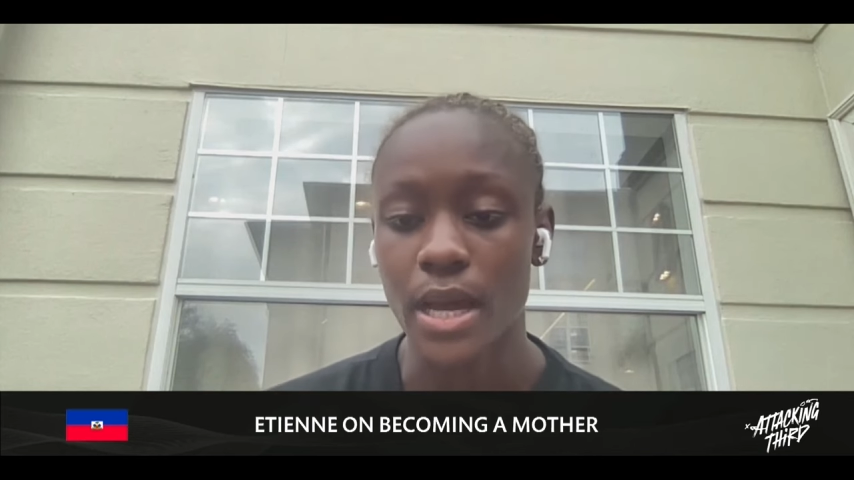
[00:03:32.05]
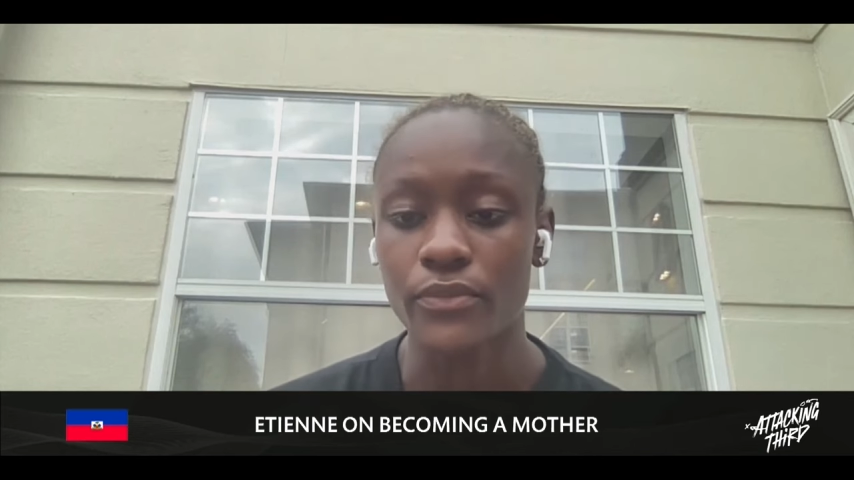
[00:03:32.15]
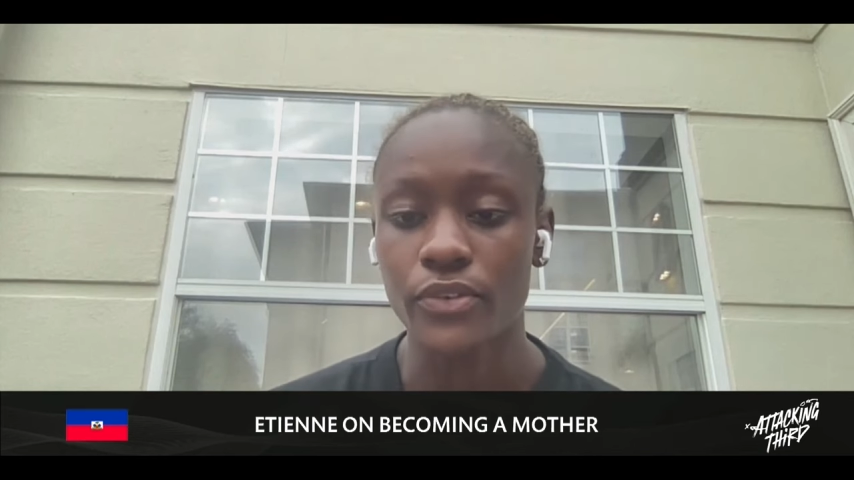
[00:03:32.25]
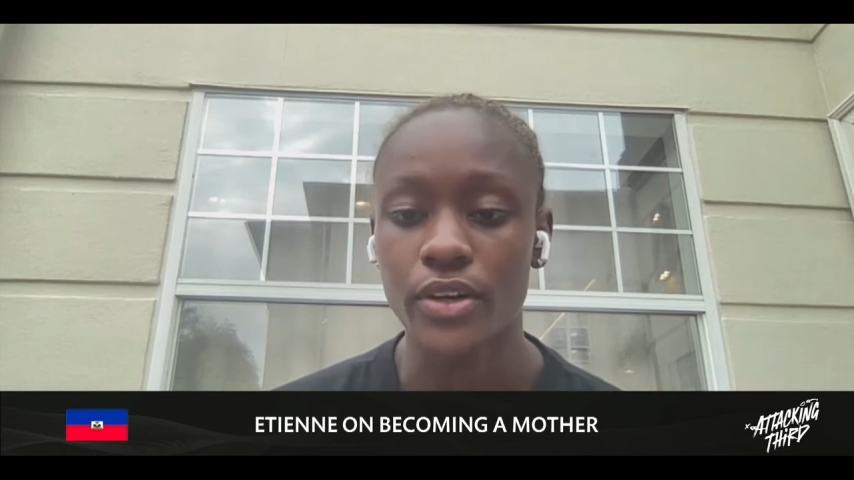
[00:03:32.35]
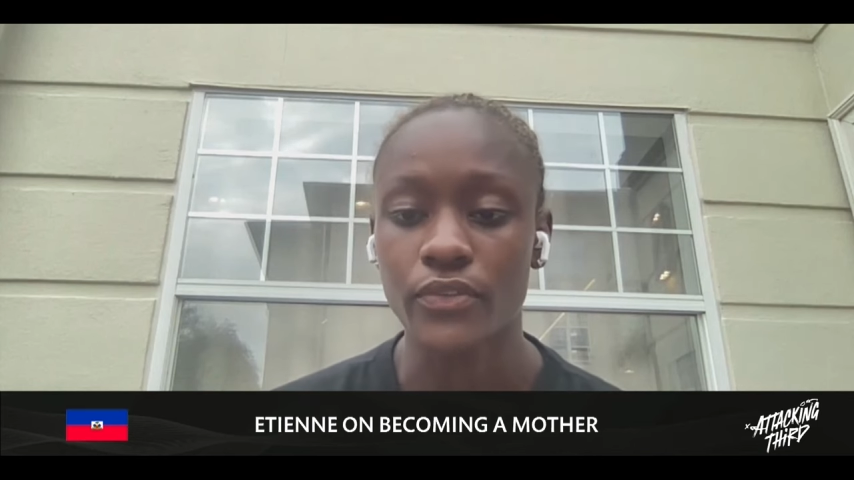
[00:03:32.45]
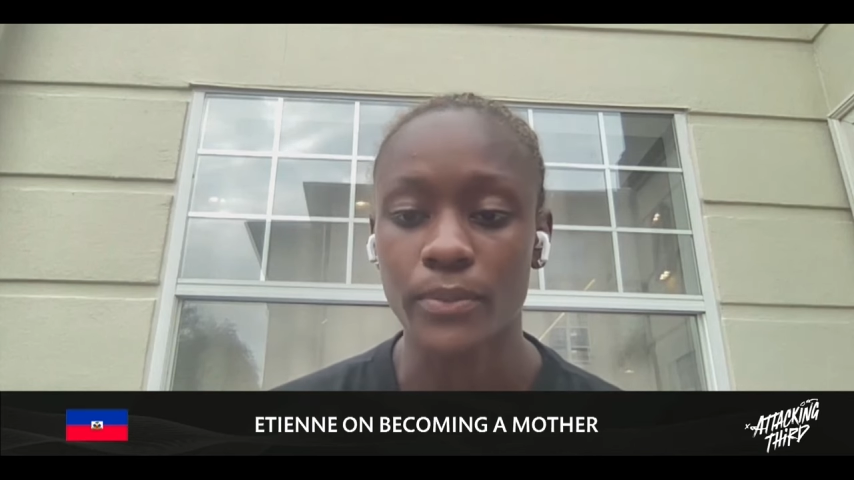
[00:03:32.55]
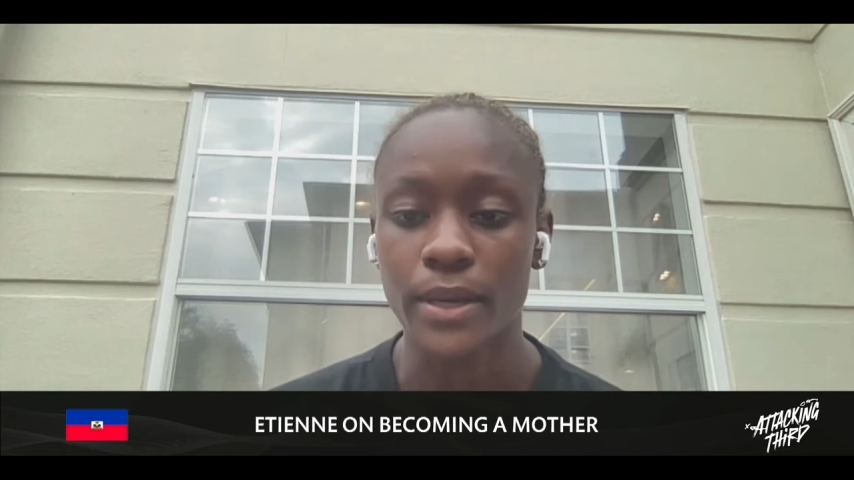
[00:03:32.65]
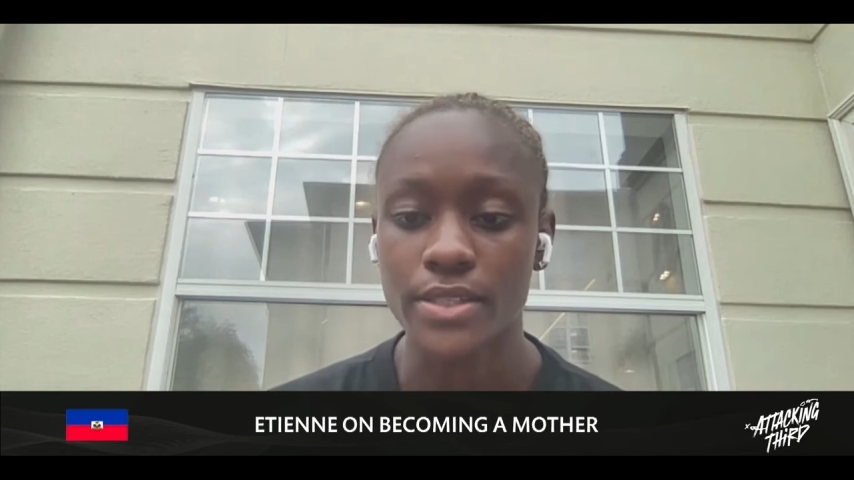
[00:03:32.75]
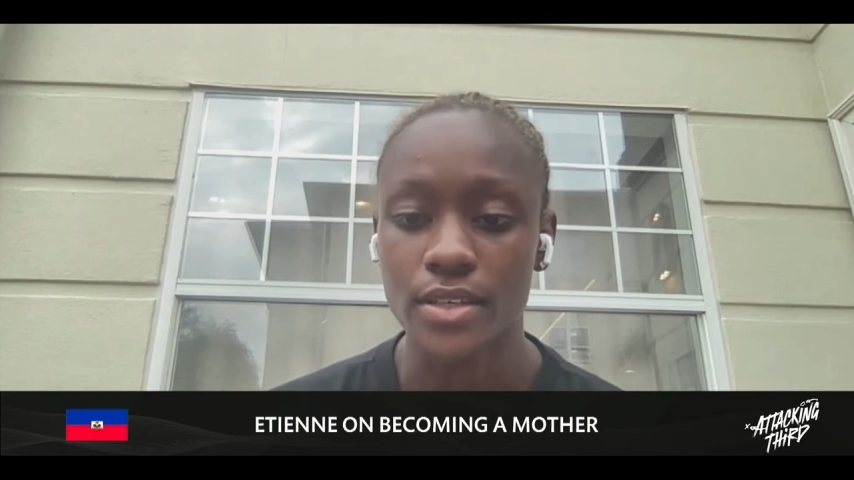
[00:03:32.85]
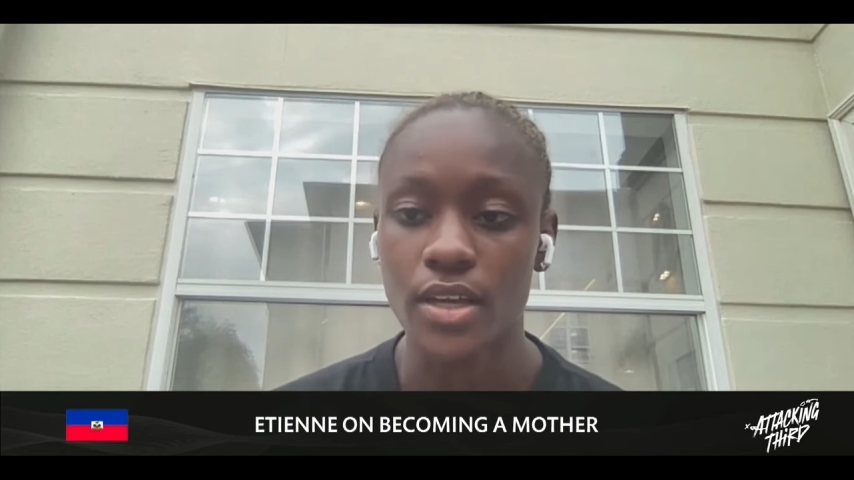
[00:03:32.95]
i had time
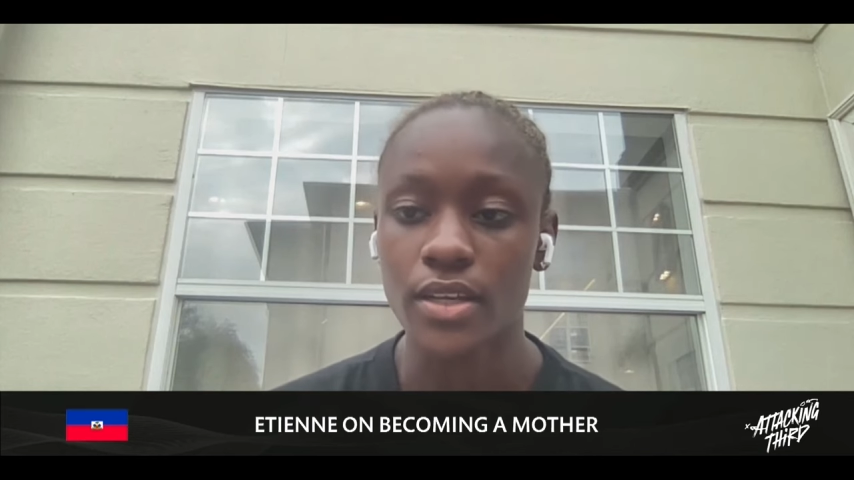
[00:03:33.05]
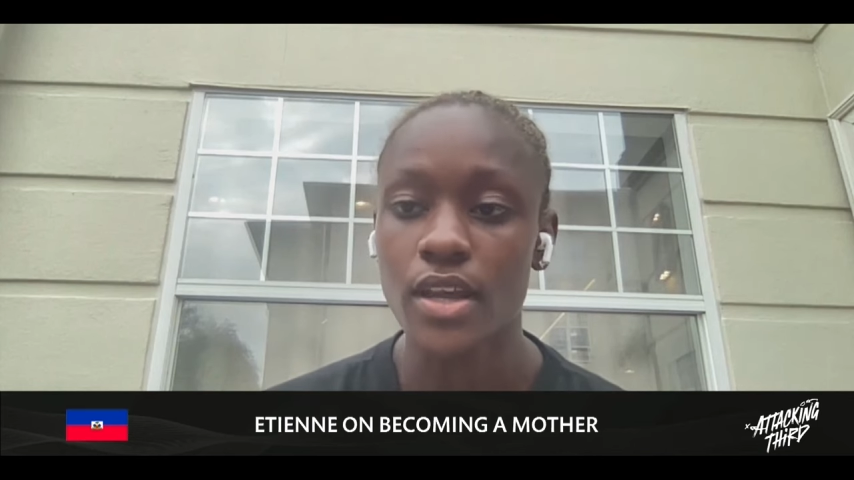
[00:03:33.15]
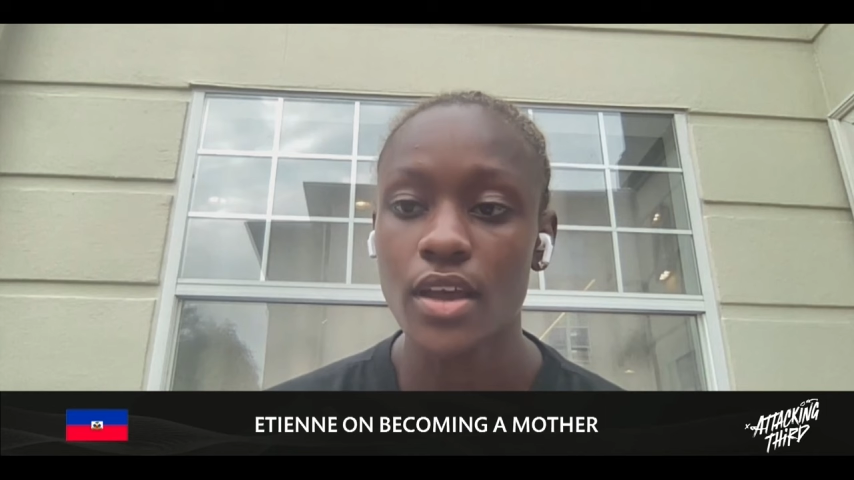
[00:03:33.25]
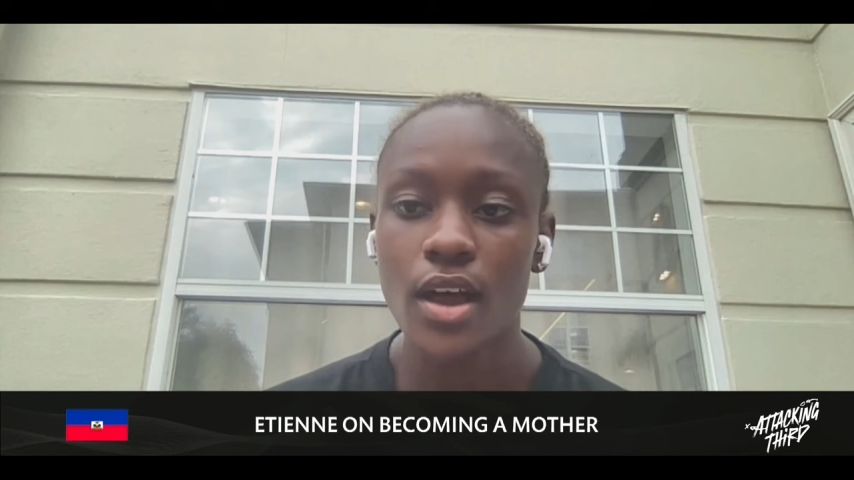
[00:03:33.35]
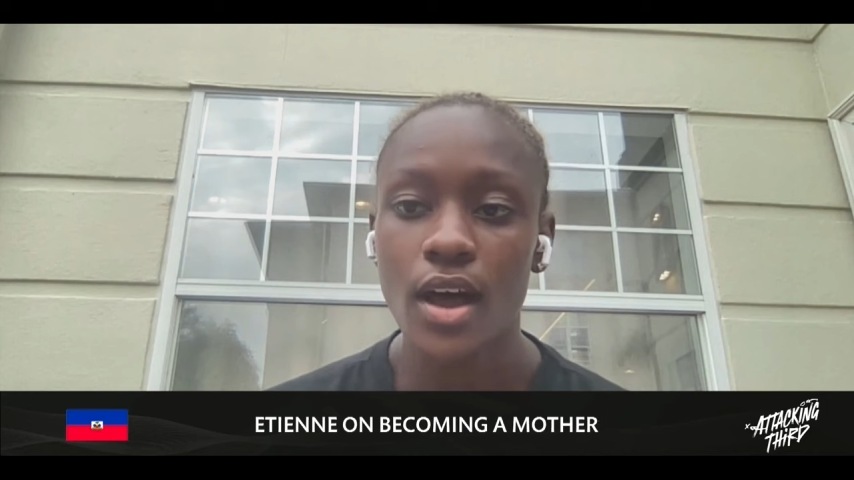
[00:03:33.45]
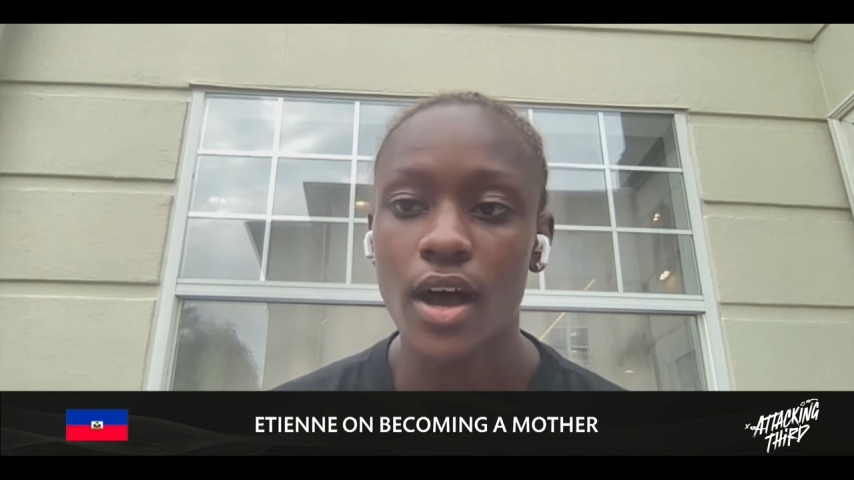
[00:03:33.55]
for for my son